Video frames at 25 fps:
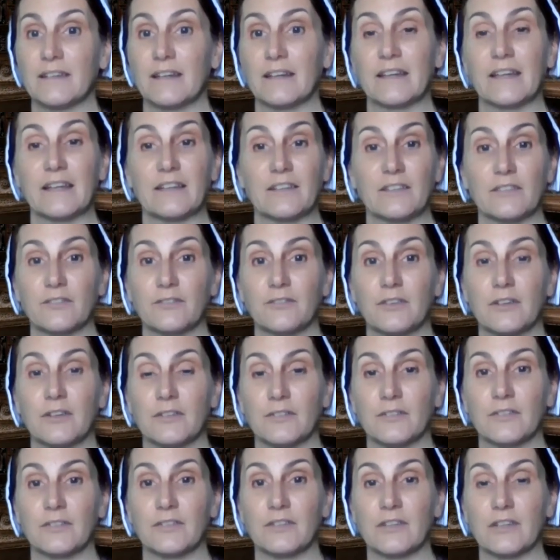against
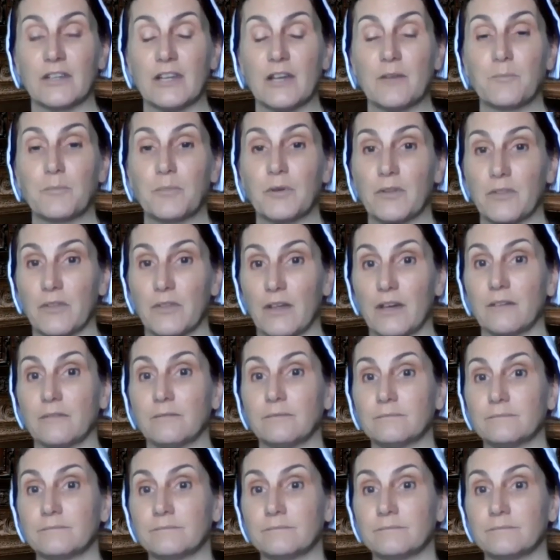France and the Emperor, though.